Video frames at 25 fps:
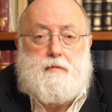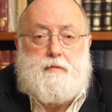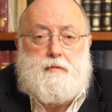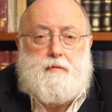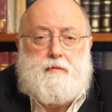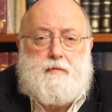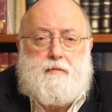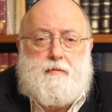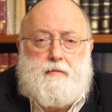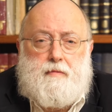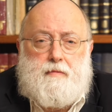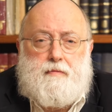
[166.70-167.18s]

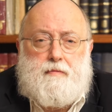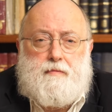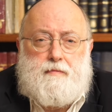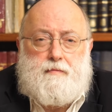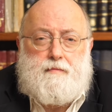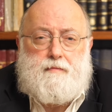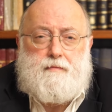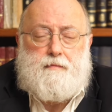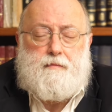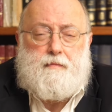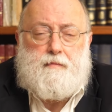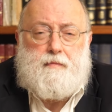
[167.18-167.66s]

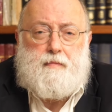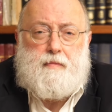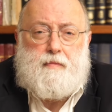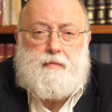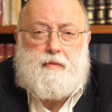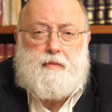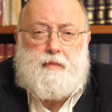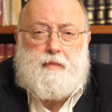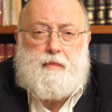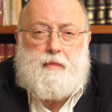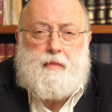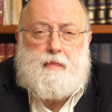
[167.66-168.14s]

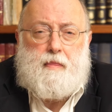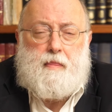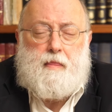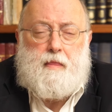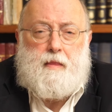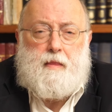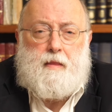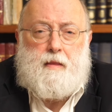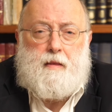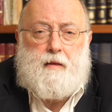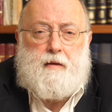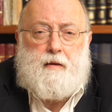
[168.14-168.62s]

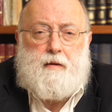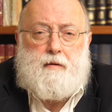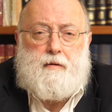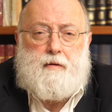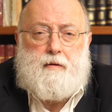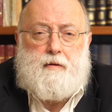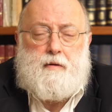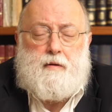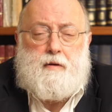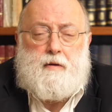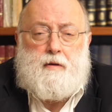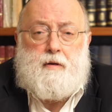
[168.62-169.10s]

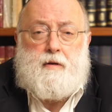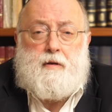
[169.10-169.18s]
No one is speaking in this clip.